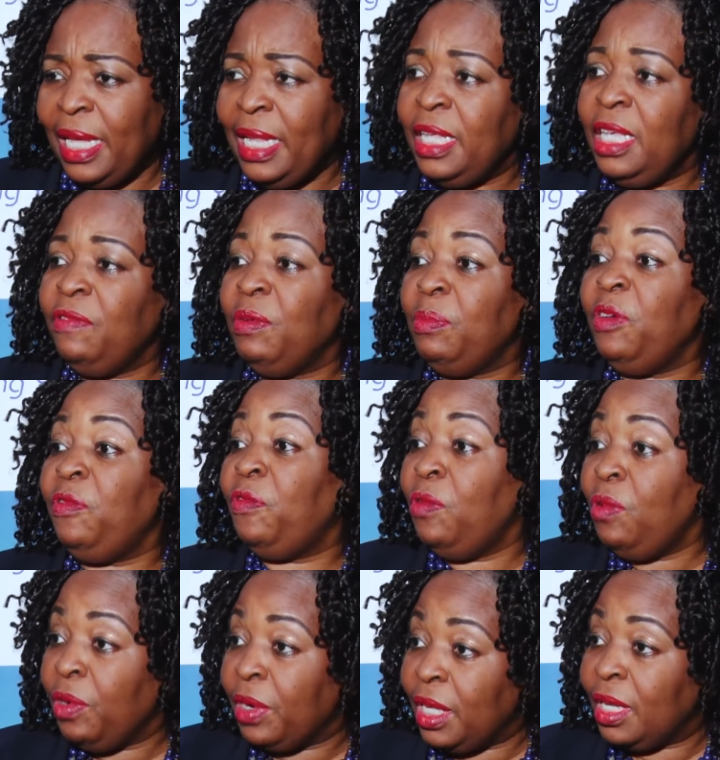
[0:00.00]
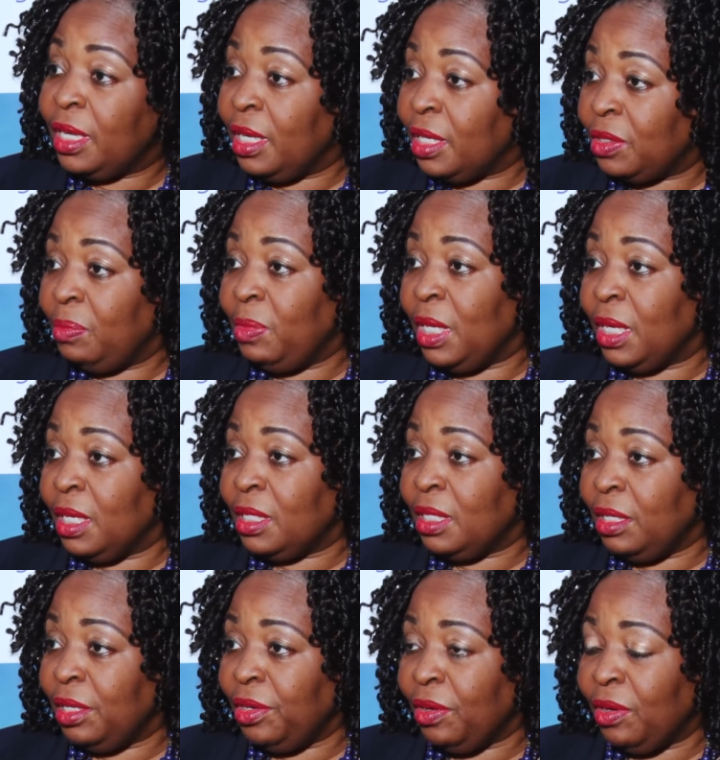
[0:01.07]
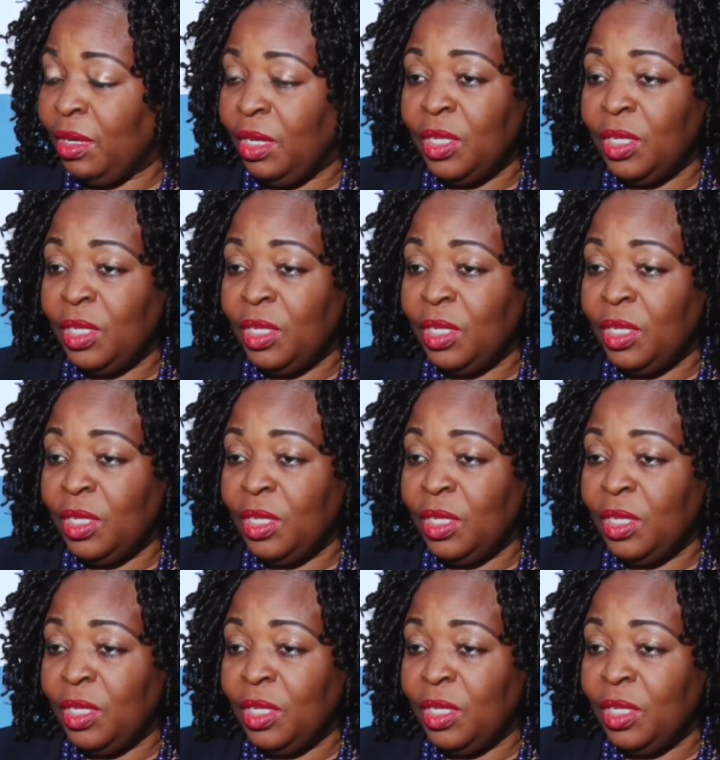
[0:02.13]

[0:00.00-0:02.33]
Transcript: And even before they get to being a senior.